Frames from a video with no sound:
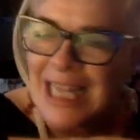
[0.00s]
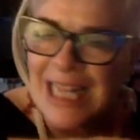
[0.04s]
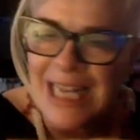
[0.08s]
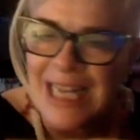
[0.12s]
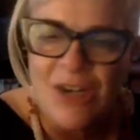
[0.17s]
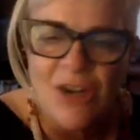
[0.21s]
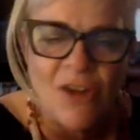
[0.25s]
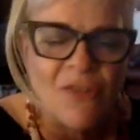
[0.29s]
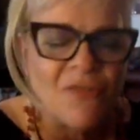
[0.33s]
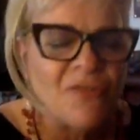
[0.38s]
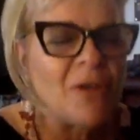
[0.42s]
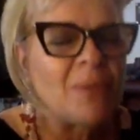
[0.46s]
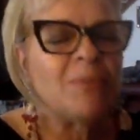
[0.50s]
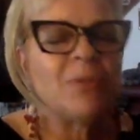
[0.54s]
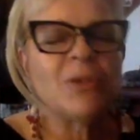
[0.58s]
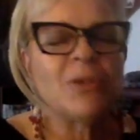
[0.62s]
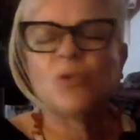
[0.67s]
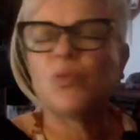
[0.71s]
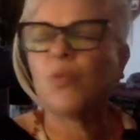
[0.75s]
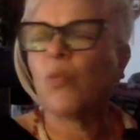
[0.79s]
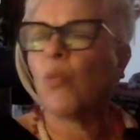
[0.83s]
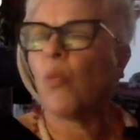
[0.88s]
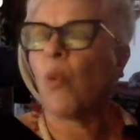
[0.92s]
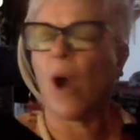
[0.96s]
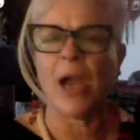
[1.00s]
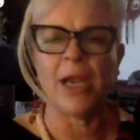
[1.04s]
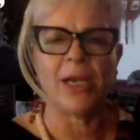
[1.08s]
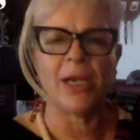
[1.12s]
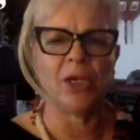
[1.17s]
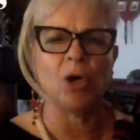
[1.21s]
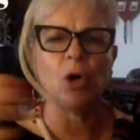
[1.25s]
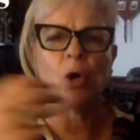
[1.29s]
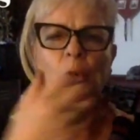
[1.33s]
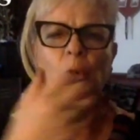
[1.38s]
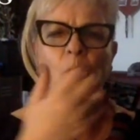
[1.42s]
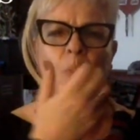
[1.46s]
november's
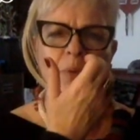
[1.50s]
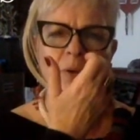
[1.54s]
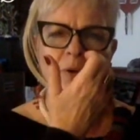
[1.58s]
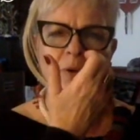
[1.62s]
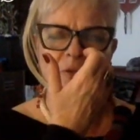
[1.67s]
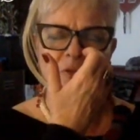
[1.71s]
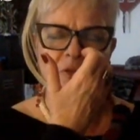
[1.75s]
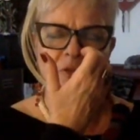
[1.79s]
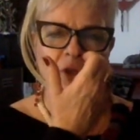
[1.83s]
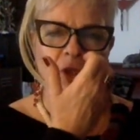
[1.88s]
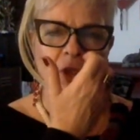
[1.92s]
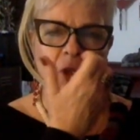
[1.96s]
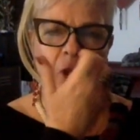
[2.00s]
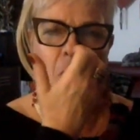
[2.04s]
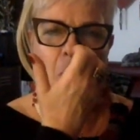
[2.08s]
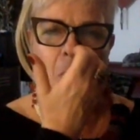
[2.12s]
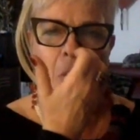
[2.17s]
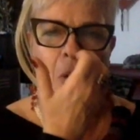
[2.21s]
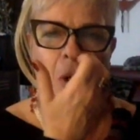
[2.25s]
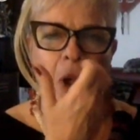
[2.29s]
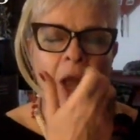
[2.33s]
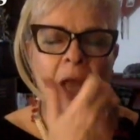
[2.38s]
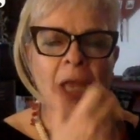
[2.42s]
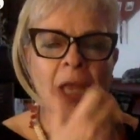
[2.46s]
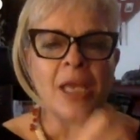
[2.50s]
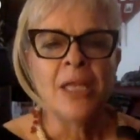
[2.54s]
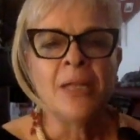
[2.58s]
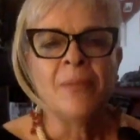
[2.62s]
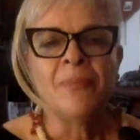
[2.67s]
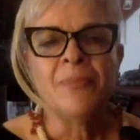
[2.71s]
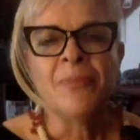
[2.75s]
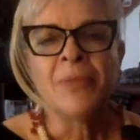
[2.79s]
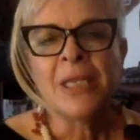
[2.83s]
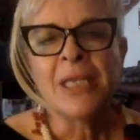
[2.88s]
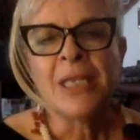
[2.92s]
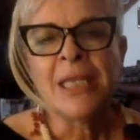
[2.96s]
wide open for you
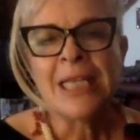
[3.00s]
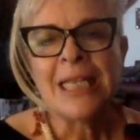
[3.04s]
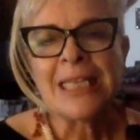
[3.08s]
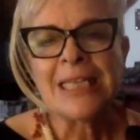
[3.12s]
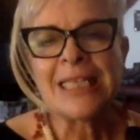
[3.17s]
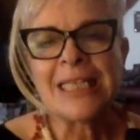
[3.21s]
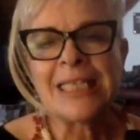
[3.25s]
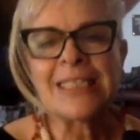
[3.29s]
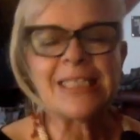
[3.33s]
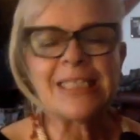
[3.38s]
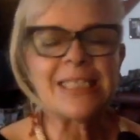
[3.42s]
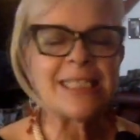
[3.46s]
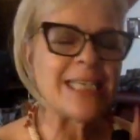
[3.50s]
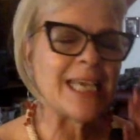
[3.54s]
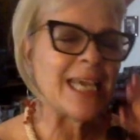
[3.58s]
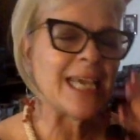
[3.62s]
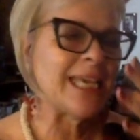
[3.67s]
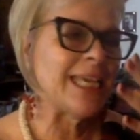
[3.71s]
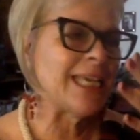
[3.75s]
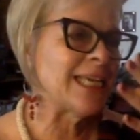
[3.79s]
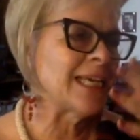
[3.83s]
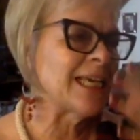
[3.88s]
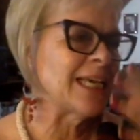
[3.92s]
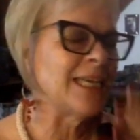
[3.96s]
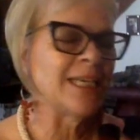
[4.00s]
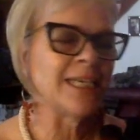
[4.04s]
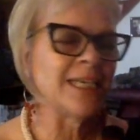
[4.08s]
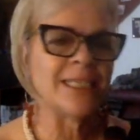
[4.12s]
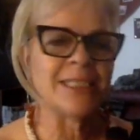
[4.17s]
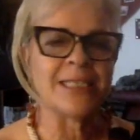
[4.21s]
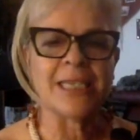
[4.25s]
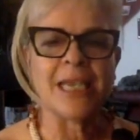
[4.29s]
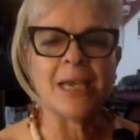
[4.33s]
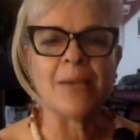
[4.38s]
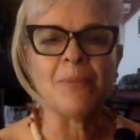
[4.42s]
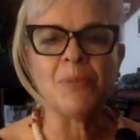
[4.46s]
Let's take an
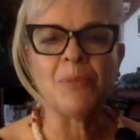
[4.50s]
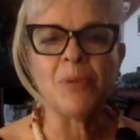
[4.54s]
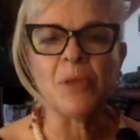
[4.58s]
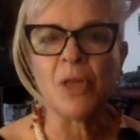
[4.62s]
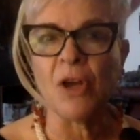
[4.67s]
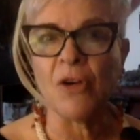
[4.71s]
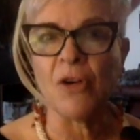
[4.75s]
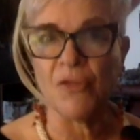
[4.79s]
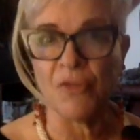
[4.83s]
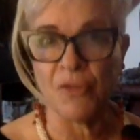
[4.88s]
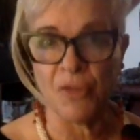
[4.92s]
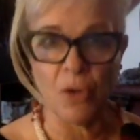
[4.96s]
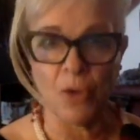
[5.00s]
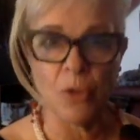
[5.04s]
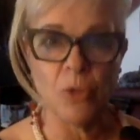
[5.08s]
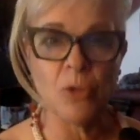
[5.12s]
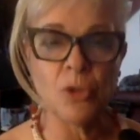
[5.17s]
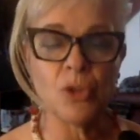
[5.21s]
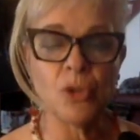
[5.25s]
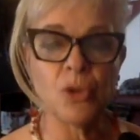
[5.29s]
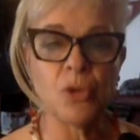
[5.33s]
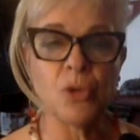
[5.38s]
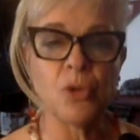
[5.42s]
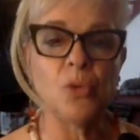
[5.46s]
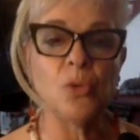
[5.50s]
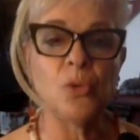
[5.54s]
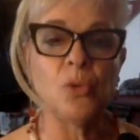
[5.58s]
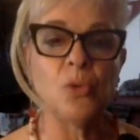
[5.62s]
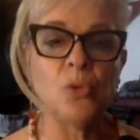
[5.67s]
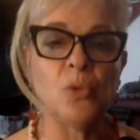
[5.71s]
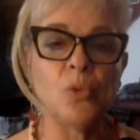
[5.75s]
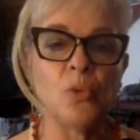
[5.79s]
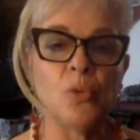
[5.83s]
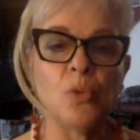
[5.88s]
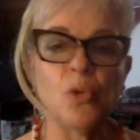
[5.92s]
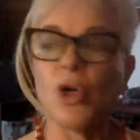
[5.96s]
example of those
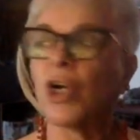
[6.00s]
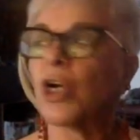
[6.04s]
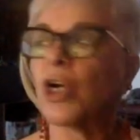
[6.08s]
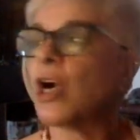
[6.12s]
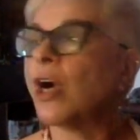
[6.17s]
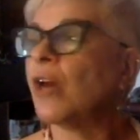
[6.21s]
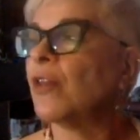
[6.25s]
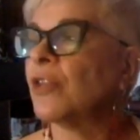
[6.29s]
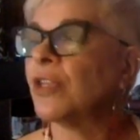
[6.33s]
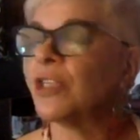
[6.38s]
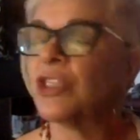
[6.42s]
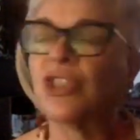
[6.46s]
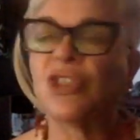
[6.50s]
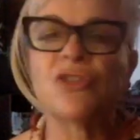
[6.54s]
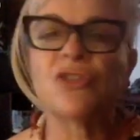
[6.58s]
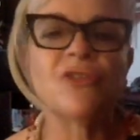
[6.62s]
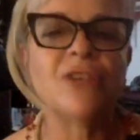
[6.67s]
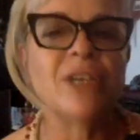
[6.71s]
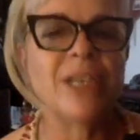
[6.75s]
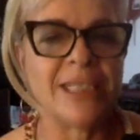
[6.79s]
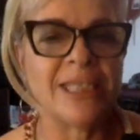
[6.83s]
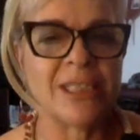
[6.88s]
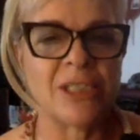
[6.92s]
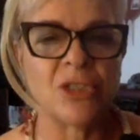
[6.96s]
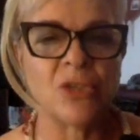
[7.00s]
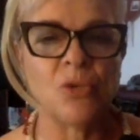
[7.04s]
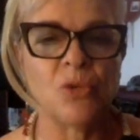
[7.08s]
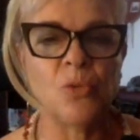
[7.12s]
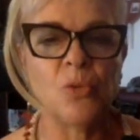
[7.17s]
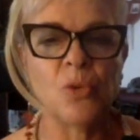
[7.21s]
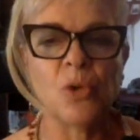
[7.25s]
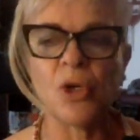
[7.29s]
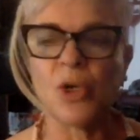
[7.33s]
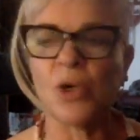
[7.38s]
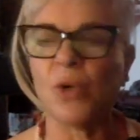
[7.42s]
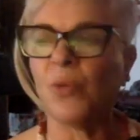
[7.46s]
who work on the streets, who
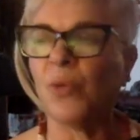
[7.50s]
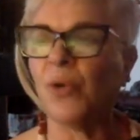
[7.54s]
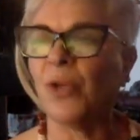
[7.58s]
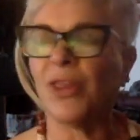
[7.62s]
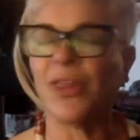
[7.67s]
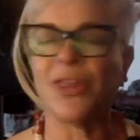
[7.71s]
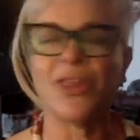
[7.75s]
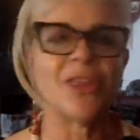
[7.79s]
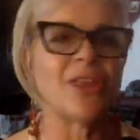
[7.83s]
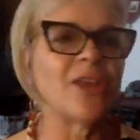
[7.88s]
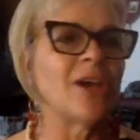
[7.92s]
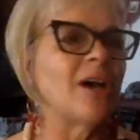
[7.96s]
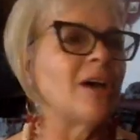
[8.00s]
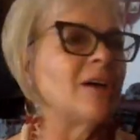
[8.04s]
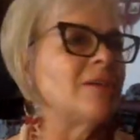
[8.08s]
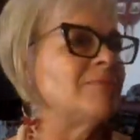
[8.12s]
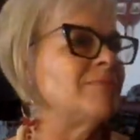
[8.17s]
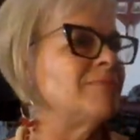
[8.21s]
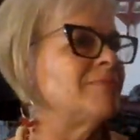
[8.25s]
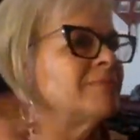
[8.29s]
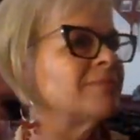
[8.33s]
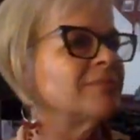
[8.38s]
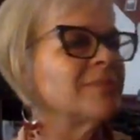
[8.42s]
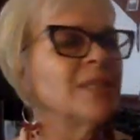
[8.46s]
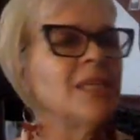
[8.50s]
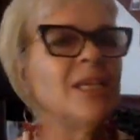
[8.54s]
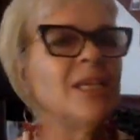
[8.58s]
work with um,